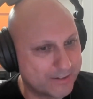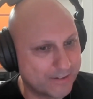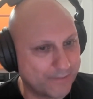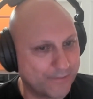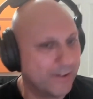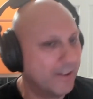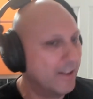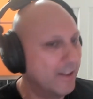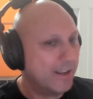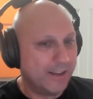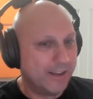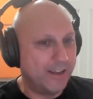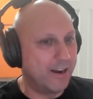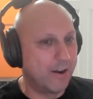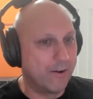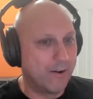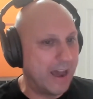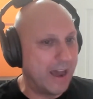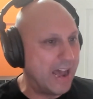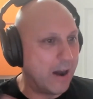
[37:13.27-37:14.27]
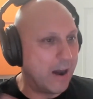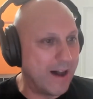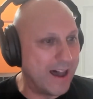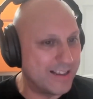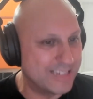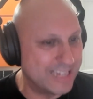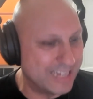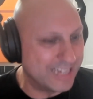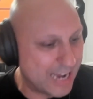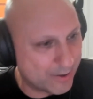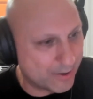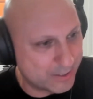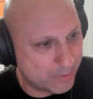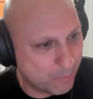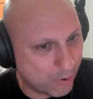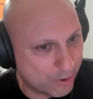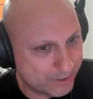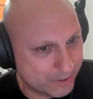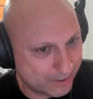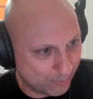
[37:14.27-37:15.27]
of how Acid House
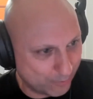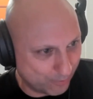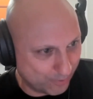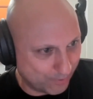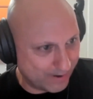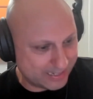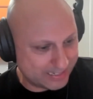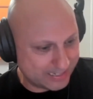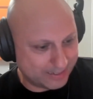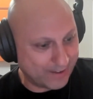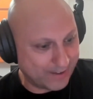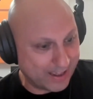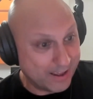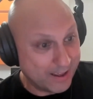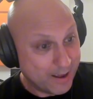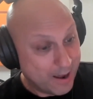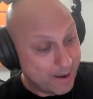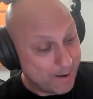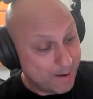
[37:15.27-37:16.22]
was and all the rest of it.